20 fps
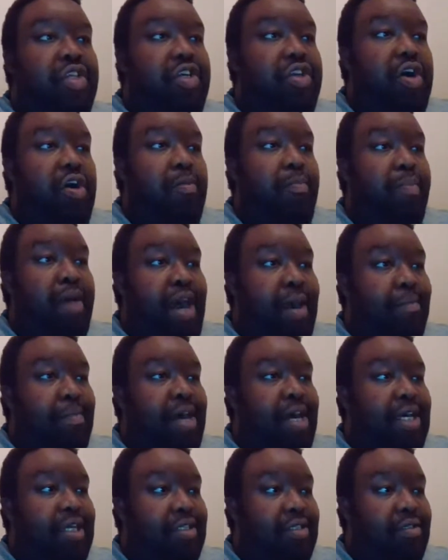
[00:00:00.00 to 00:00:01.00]
You know,
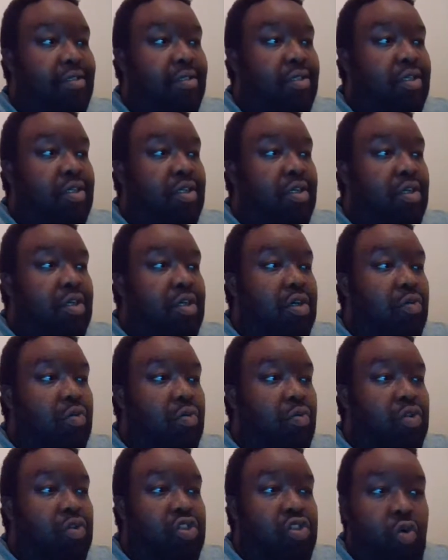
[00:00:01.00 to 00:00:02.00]
Batman
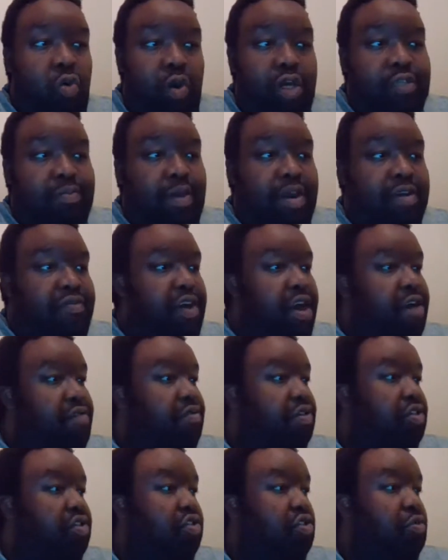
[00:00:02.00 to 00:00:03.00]
was always my
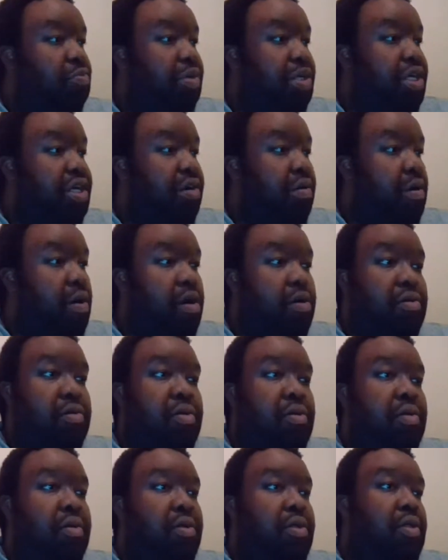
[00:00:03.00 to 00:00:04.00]
favorite superhero.